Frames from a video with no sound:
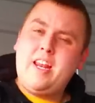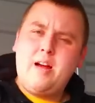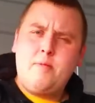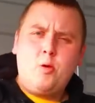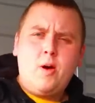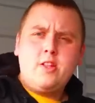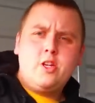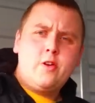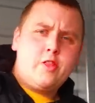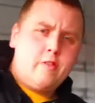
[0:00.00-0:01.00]
a number, one,
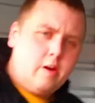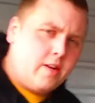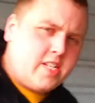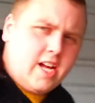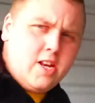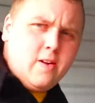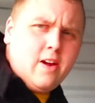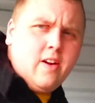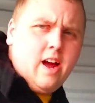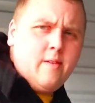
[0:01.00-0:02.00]
two, or three. Which gun do I
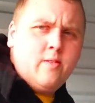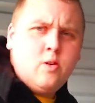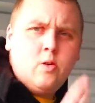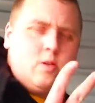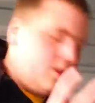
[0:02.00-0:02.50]
grab? Two.